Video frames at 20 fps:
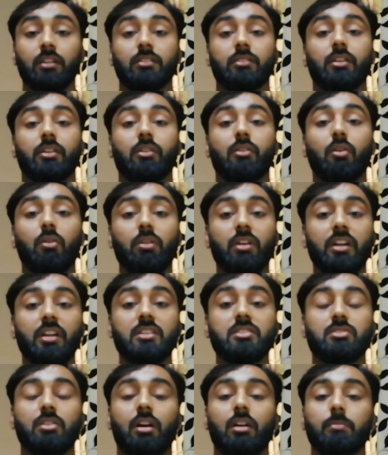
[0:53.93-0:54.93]
The
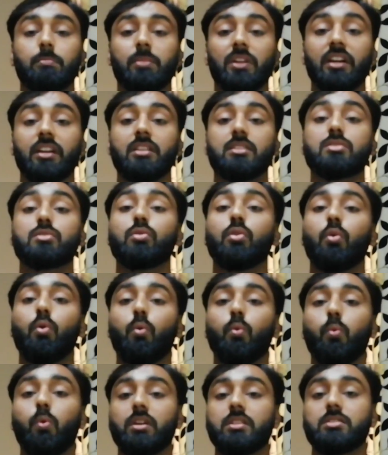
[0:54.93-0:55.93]
recordings are played
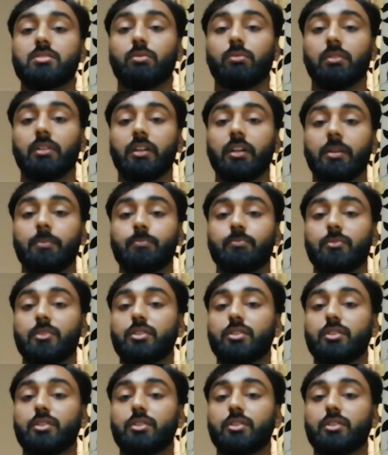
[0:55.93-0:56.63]
once only,